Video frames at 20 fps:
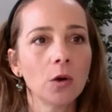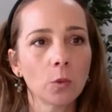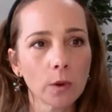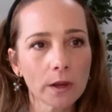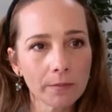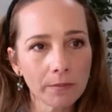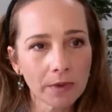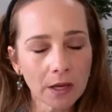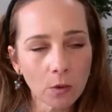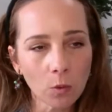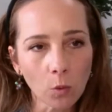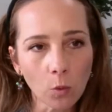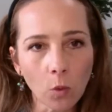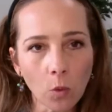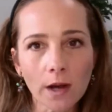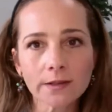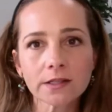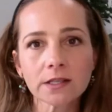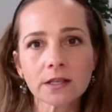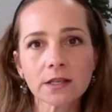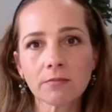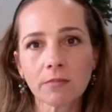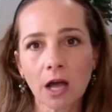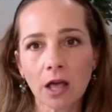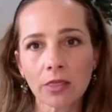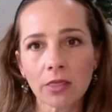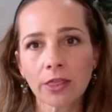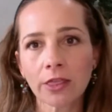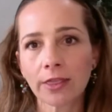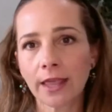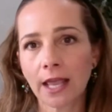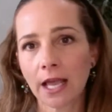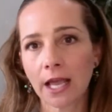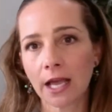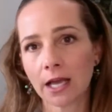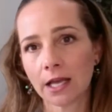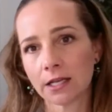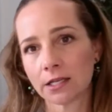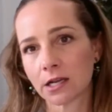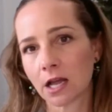We meet once a month,
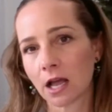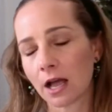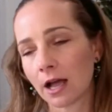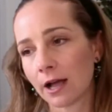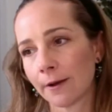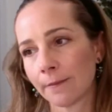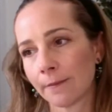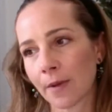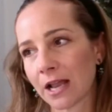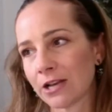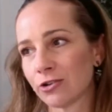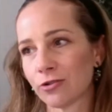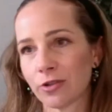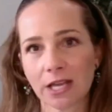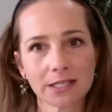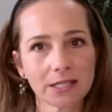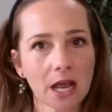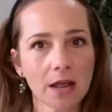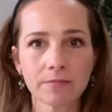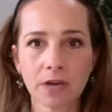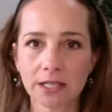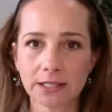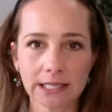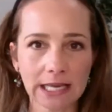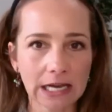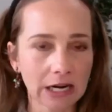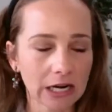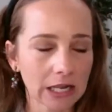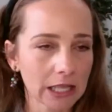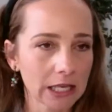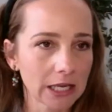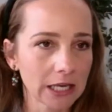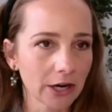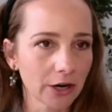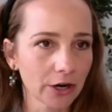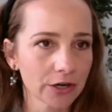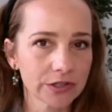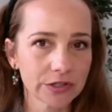and um, I do that 10 months out of the year.